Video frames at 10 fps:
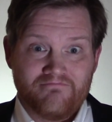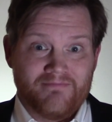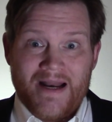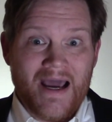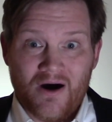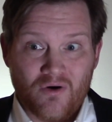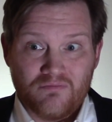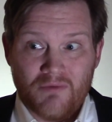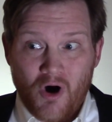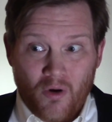
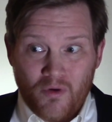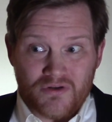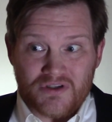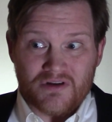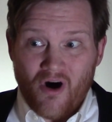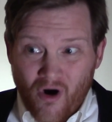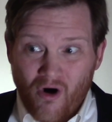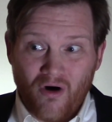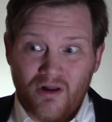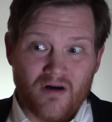Now, almost
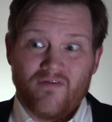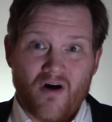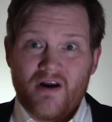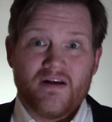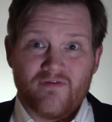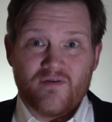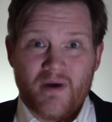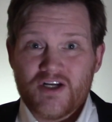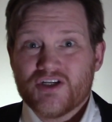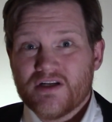all of our
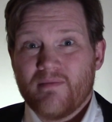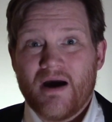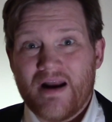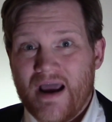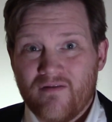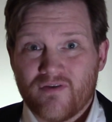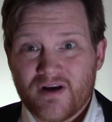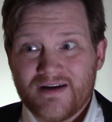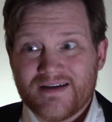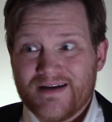information about
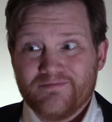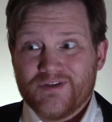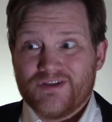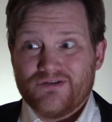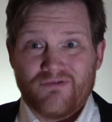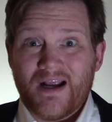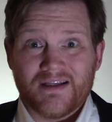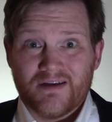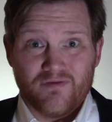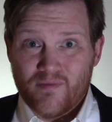Africa comes
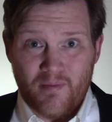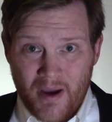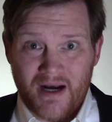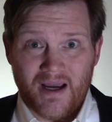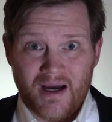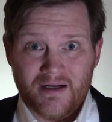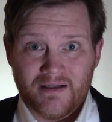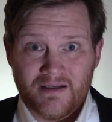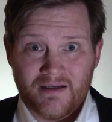directly from the Pentagon.